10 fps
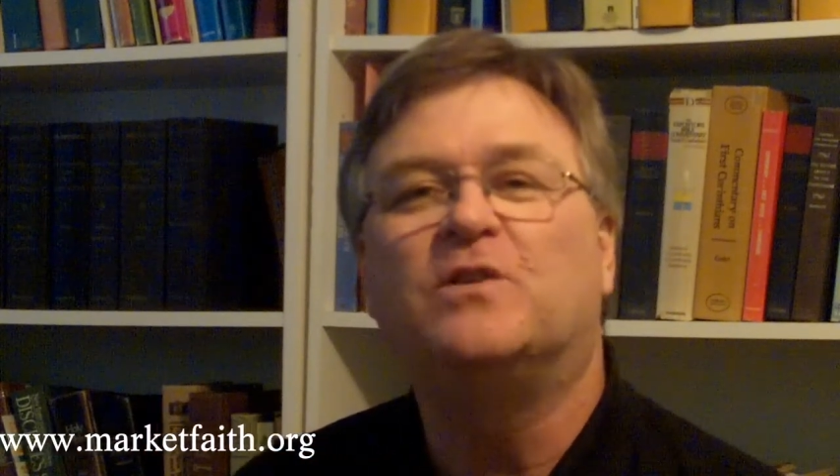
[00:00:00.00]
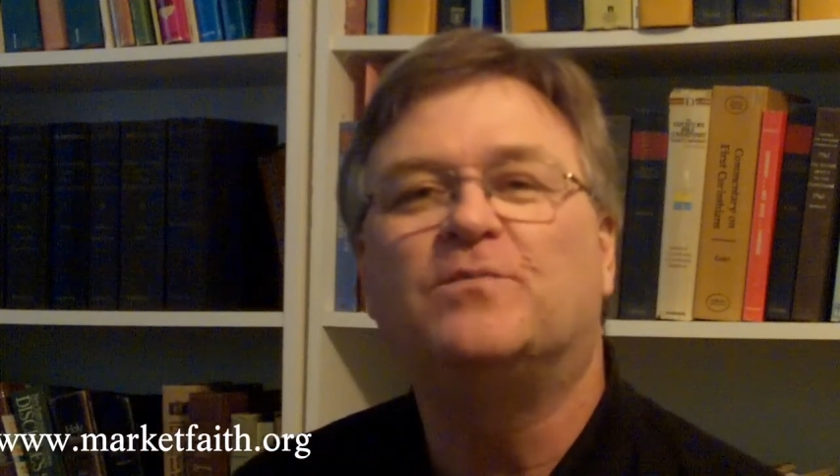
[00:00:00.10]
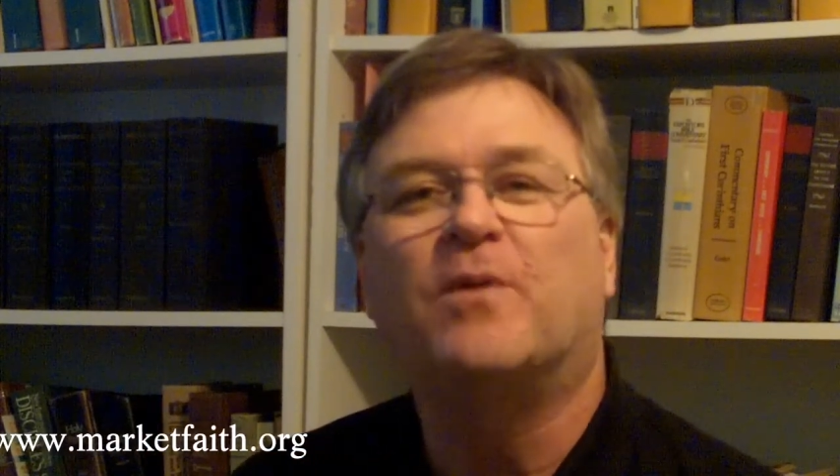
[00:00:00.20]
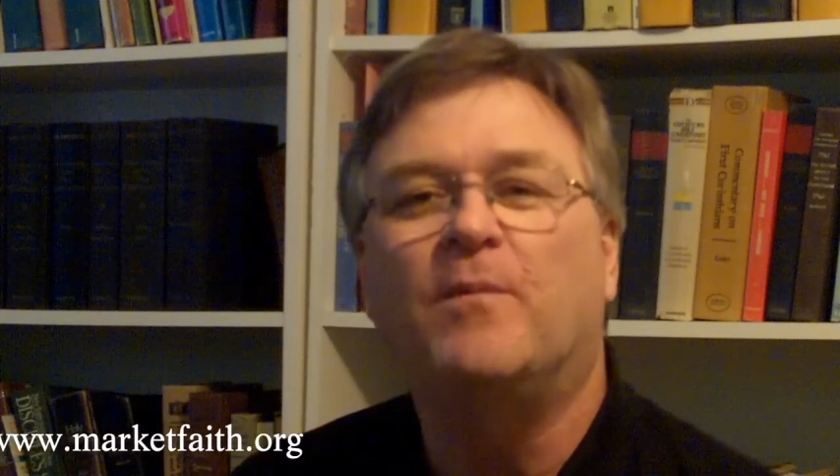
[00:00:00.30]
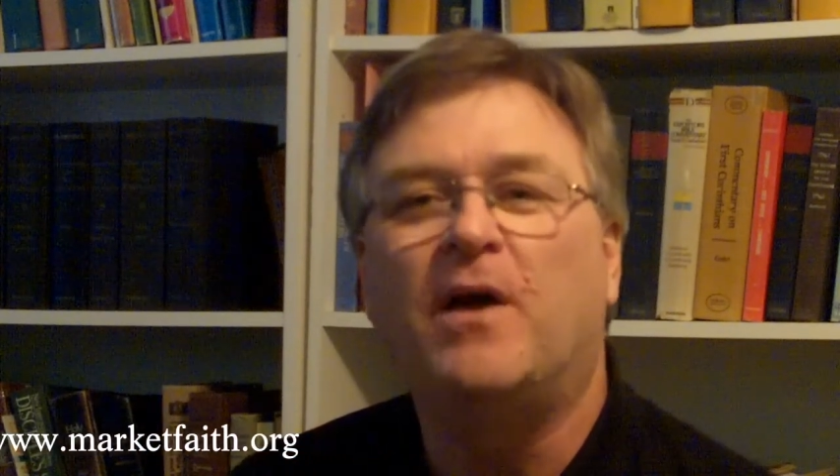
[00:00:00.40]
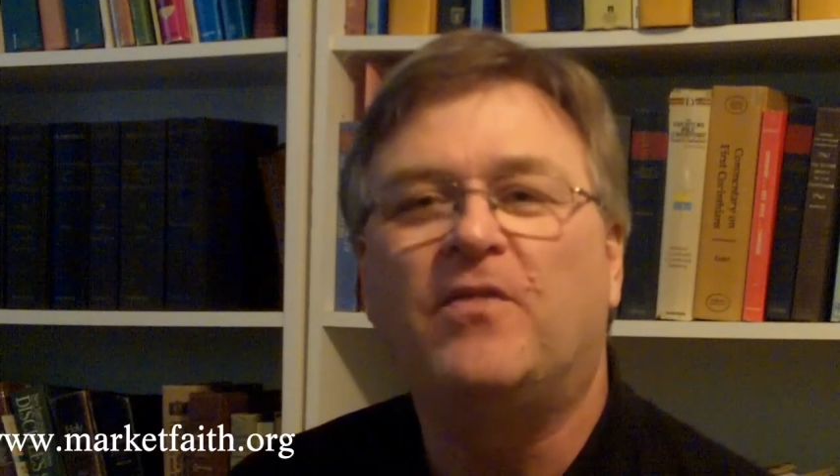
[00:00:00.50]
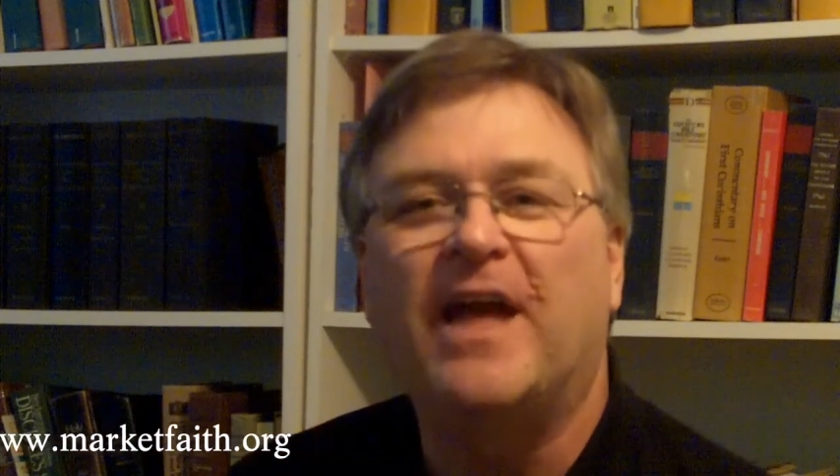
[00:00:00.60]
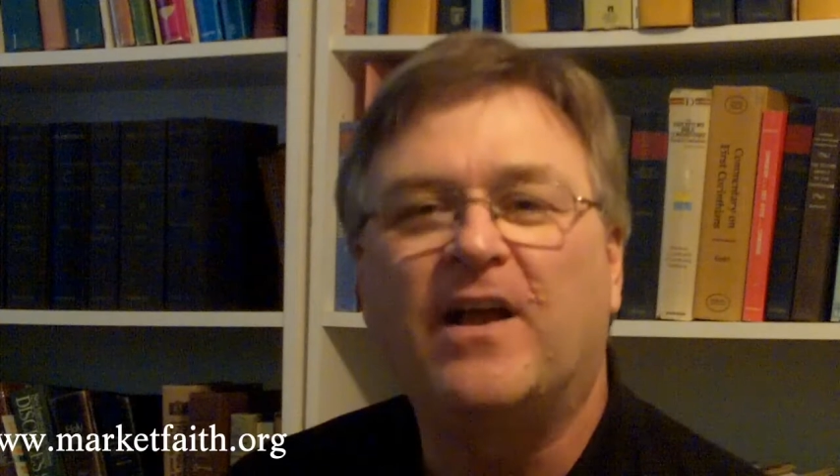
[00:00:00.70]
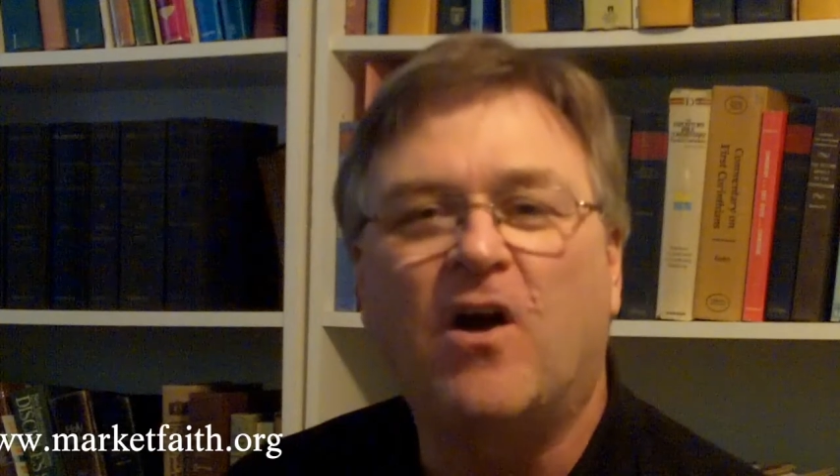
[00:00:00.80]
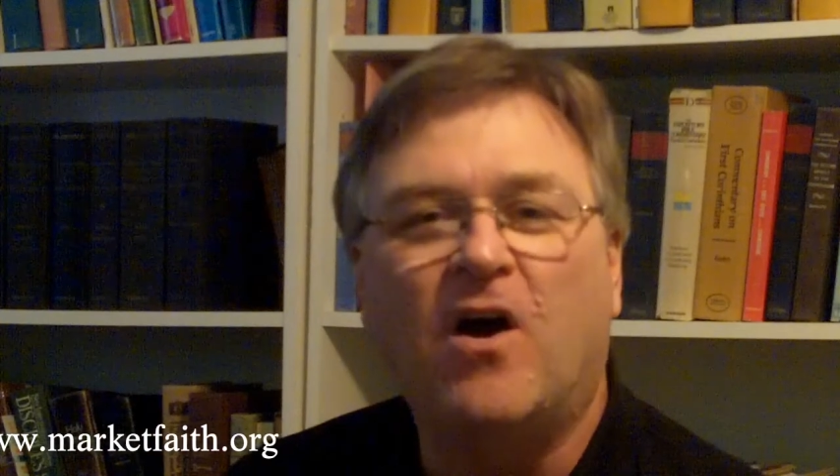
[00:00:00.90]
which promote
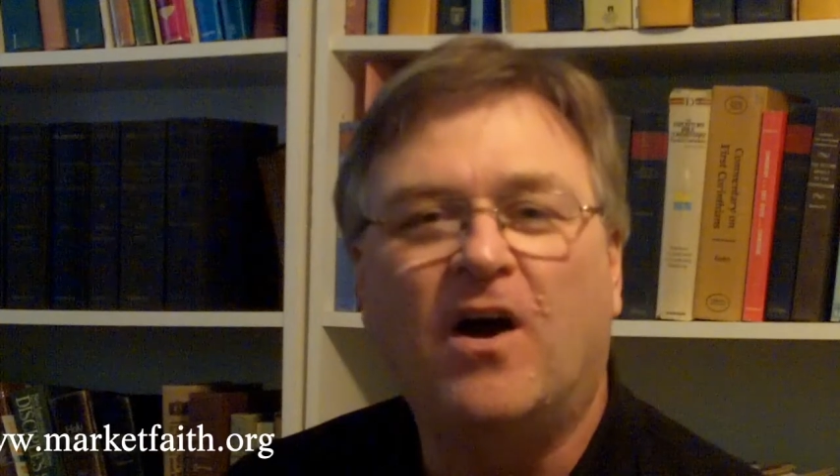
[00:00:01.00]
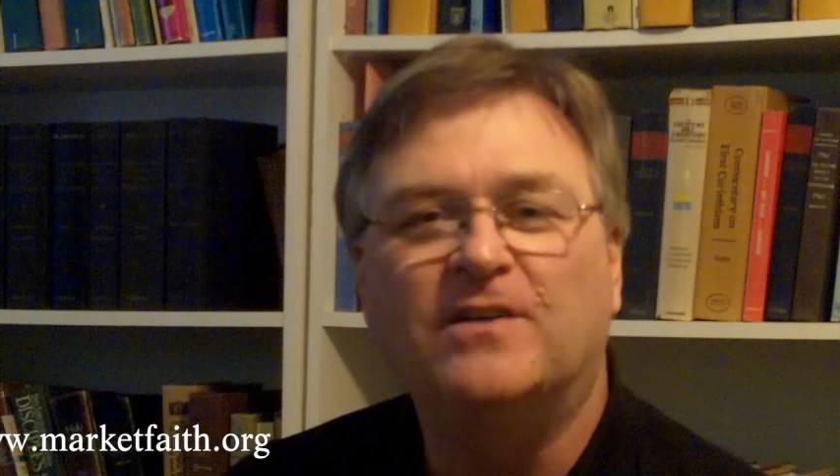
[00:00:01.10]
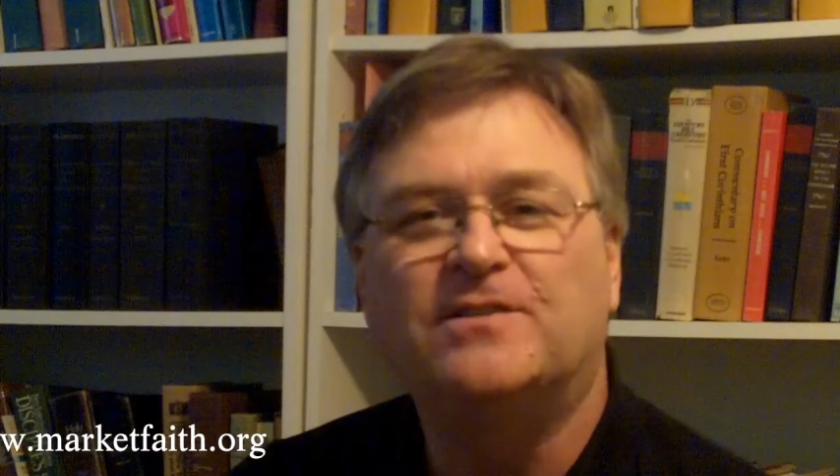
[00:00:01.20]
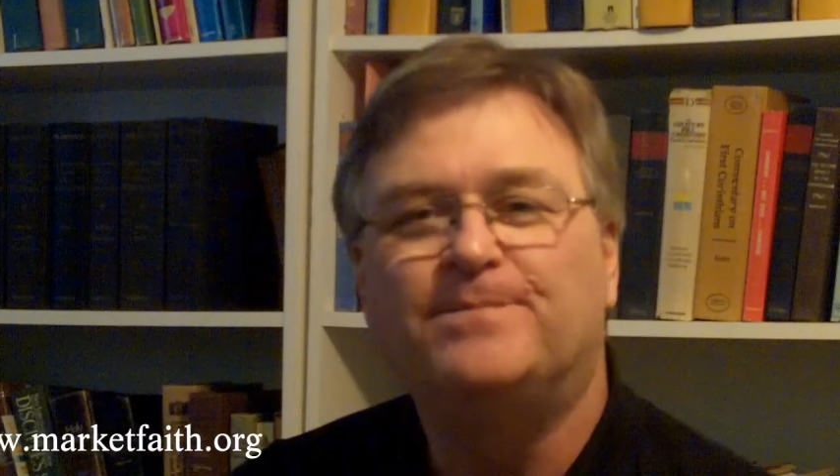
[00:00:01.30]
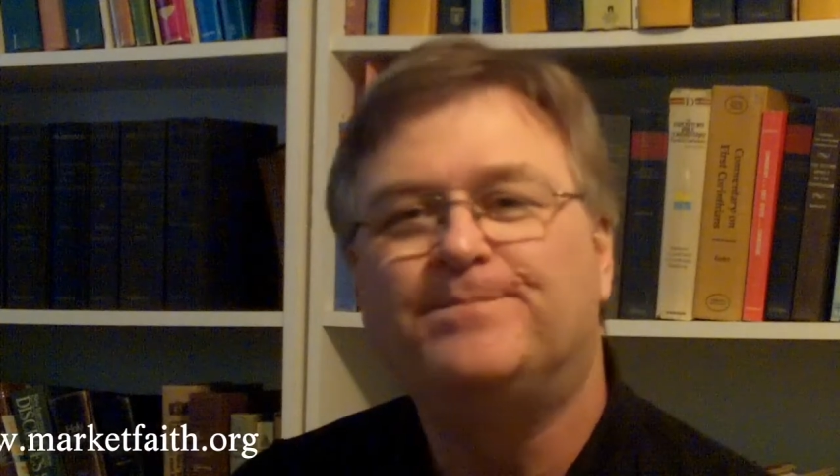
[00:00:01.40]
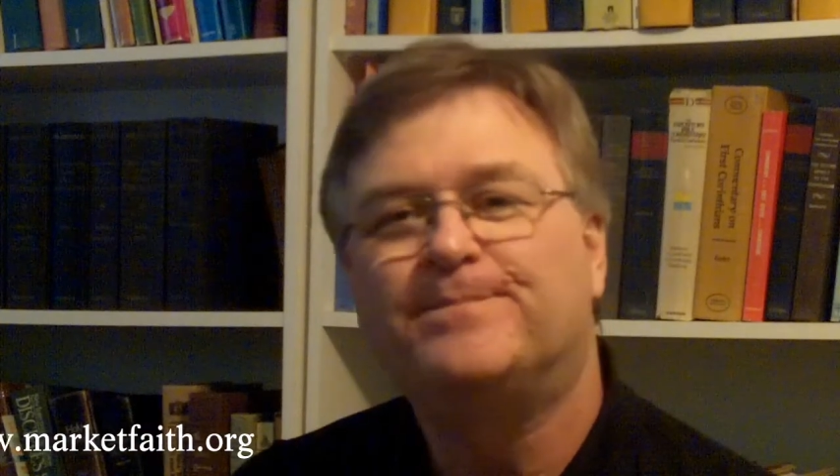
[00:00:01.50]
that cause.